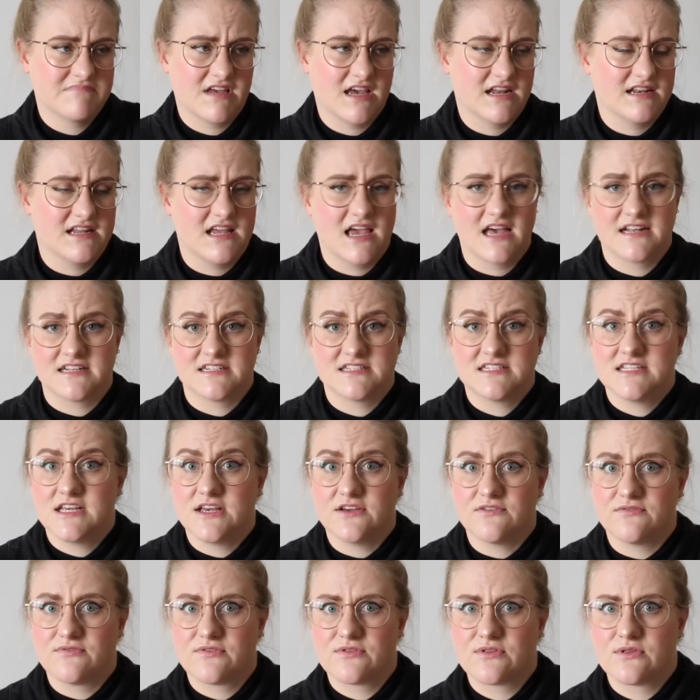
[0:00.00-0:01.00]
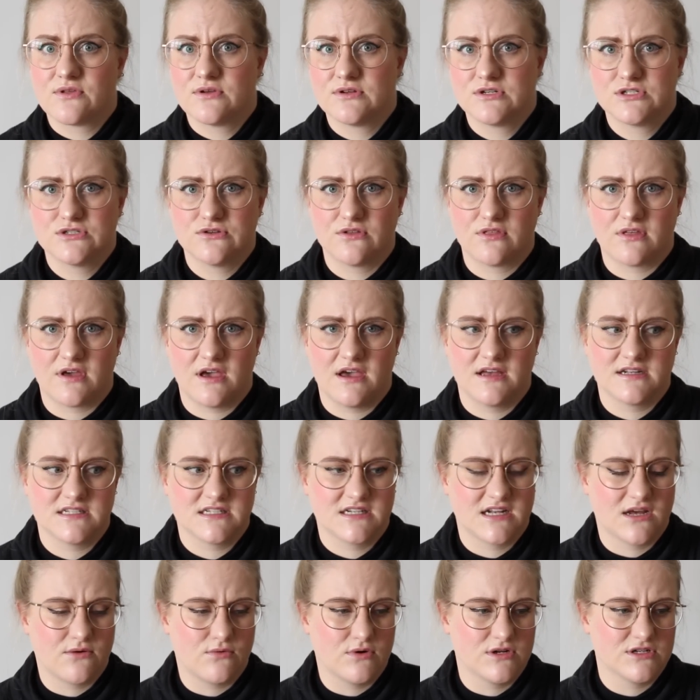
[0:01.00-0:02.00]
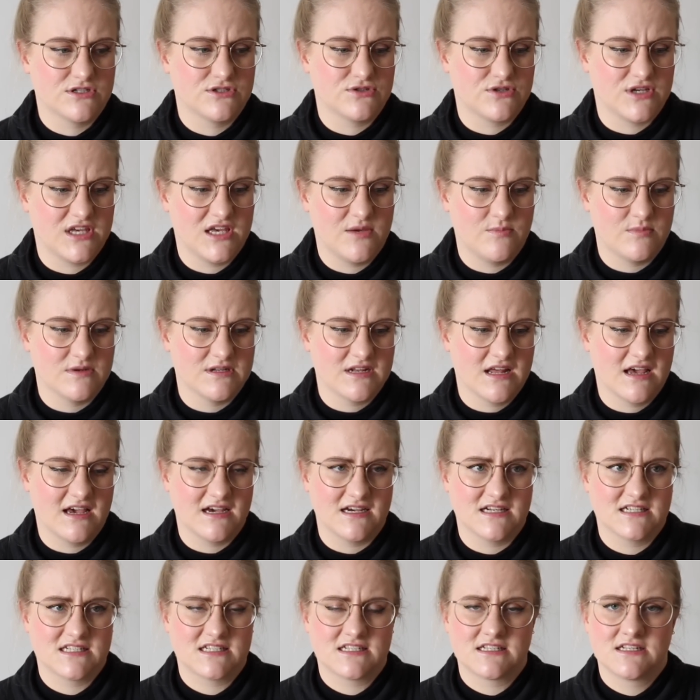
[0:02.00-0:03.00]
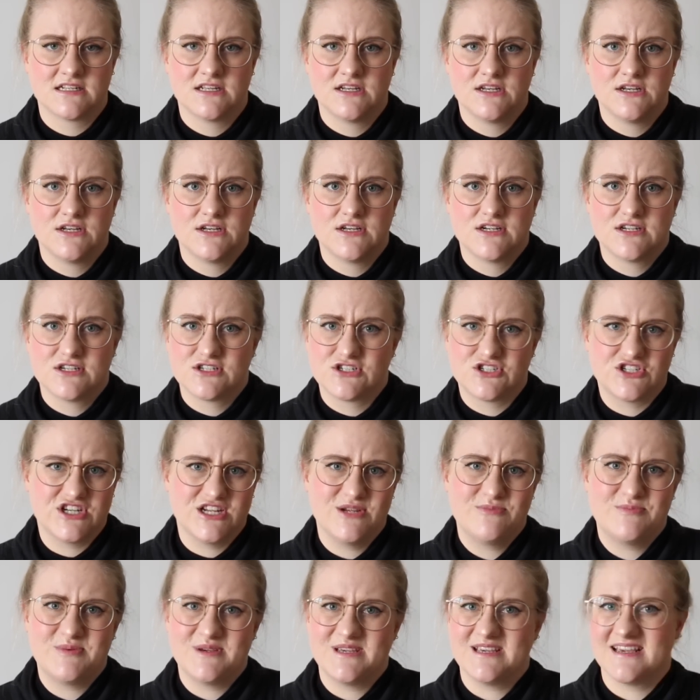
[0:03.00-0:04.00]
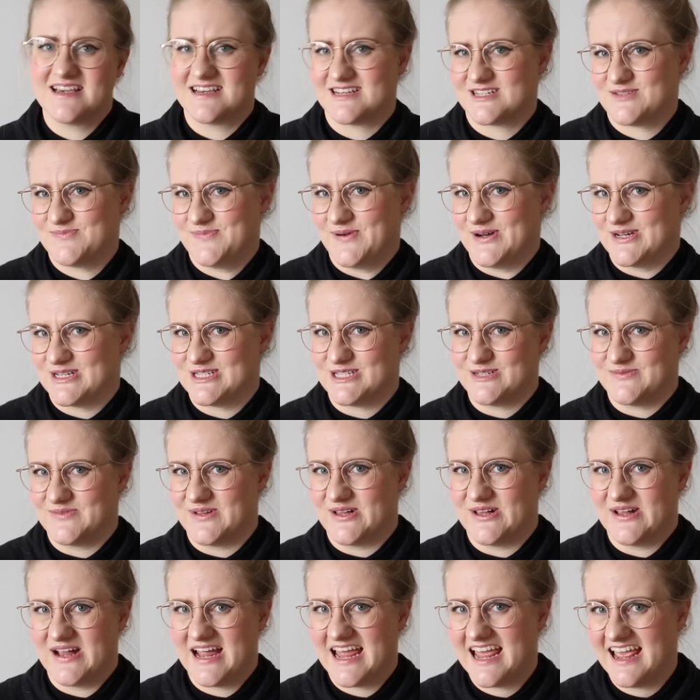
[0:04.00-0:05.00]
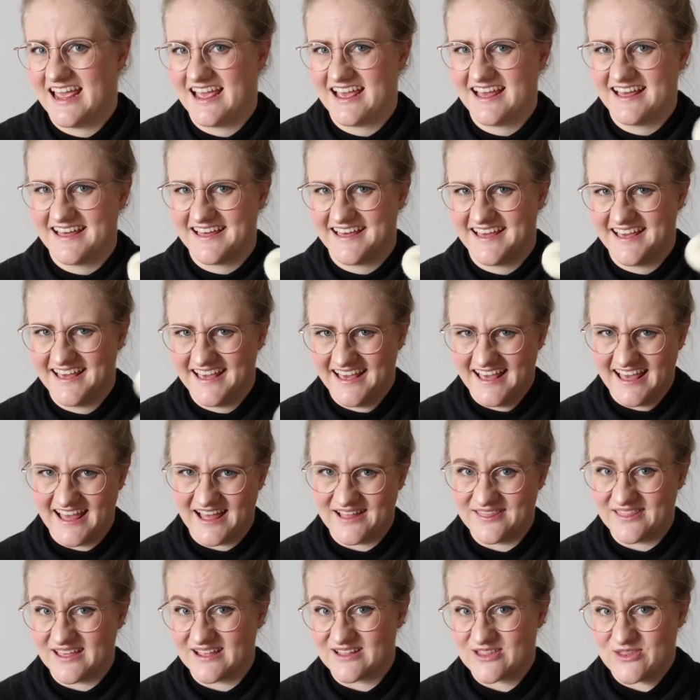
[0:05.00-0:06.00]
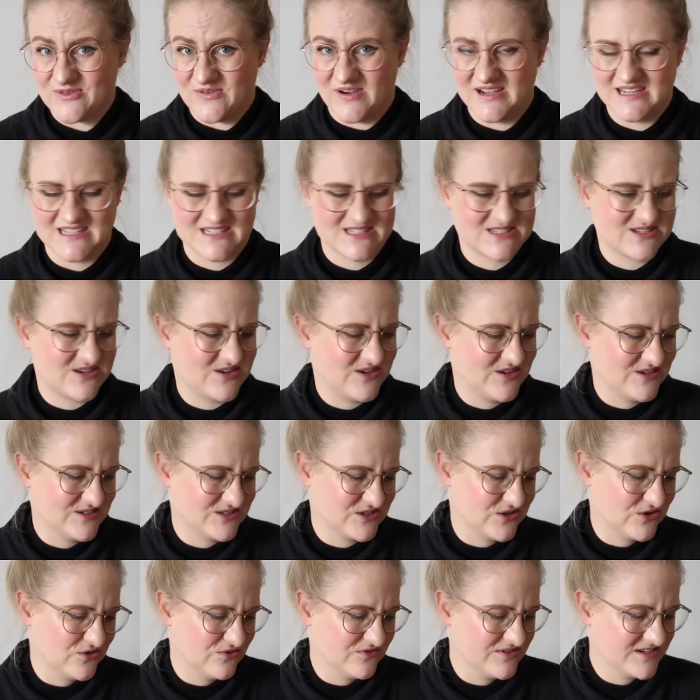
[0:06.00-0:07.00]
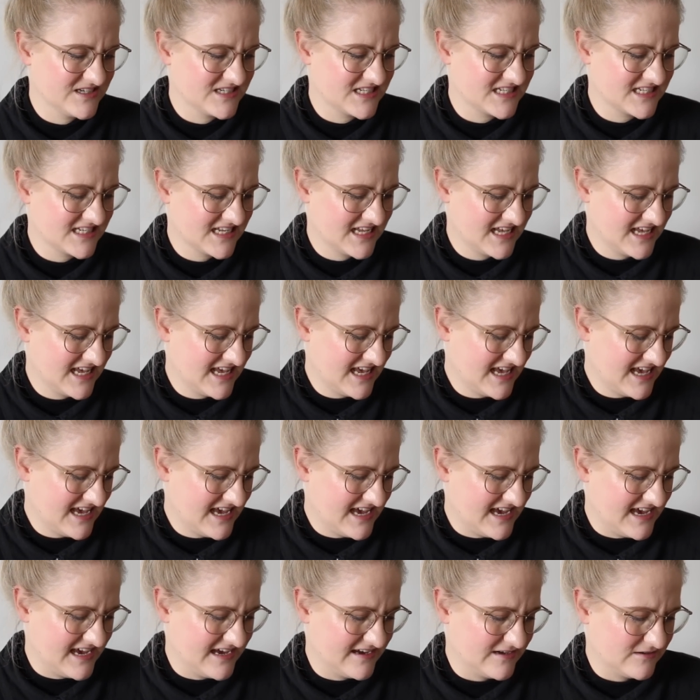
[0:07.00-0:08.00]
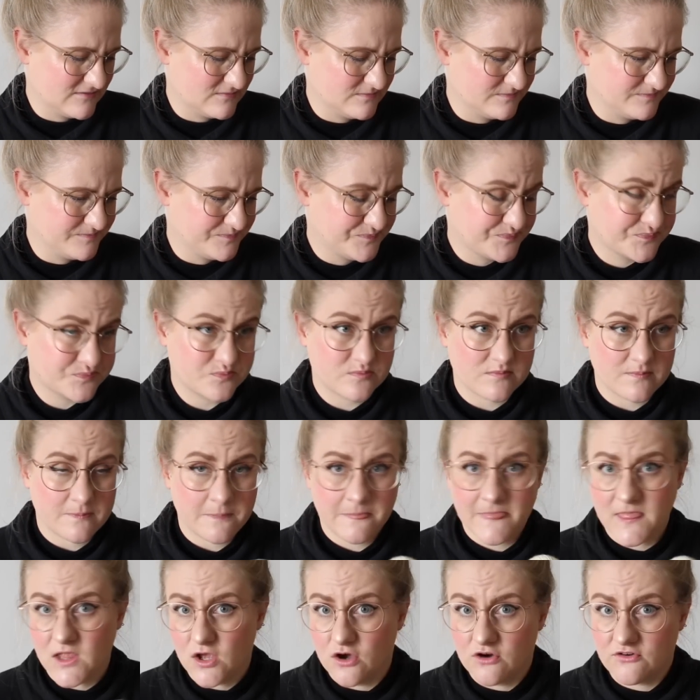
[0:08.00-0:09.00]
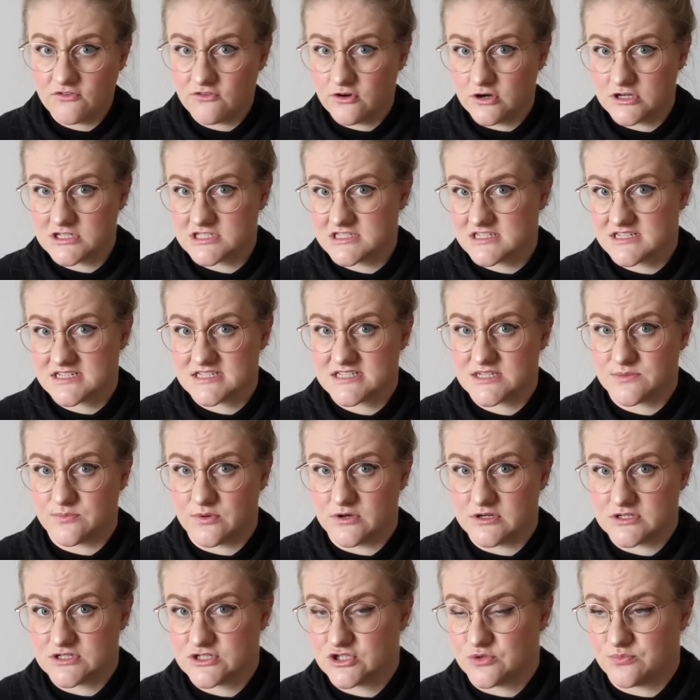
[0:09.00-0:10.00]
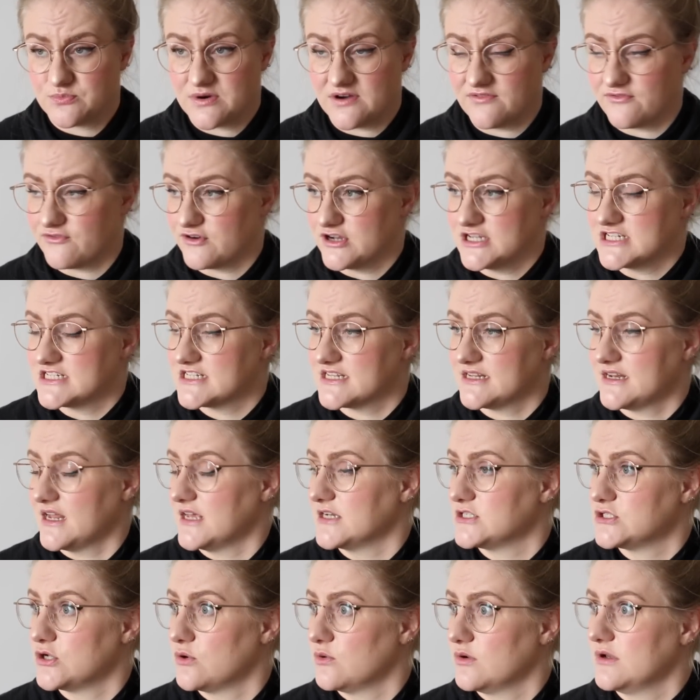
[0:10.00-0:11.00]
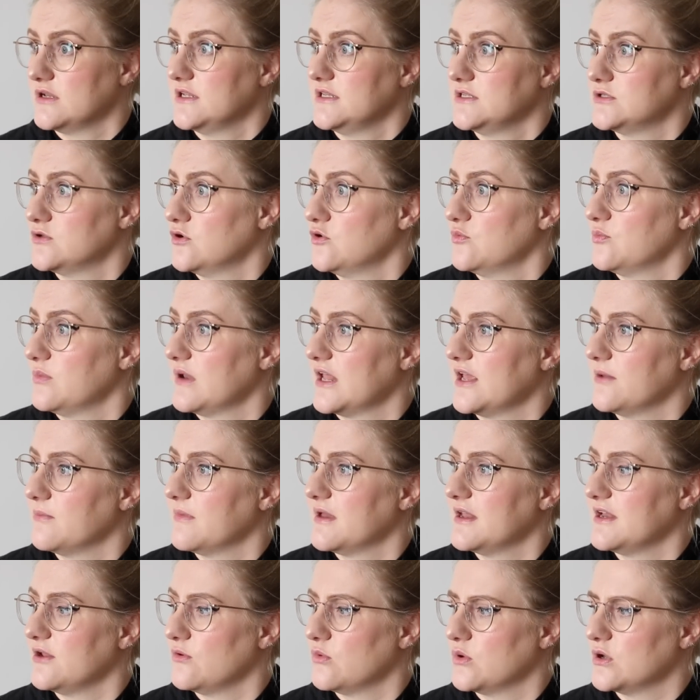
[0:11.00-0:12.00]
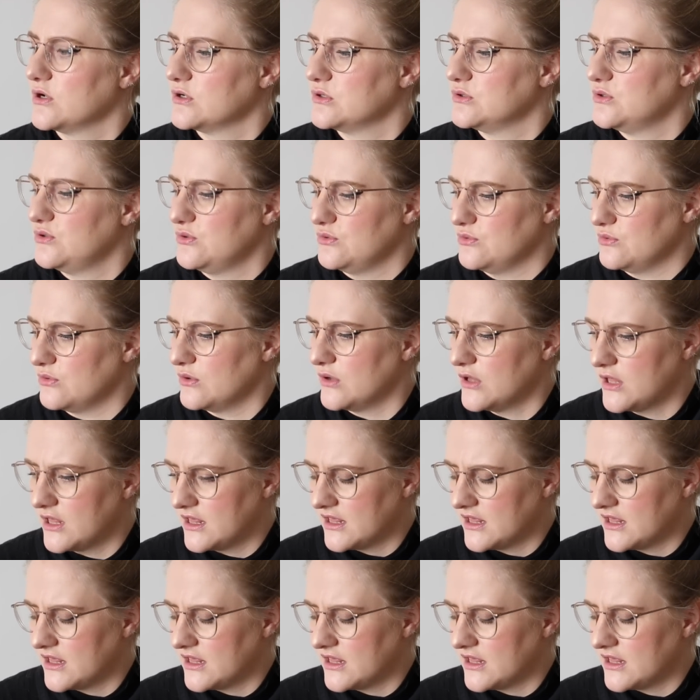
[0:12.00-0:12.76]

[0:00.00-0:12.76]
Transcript: additives to that. And I wanted to keep it as sheepy as possible, and that's why it's called Ovis. Of course, this is a personal preference, and I totally don't blame anyone who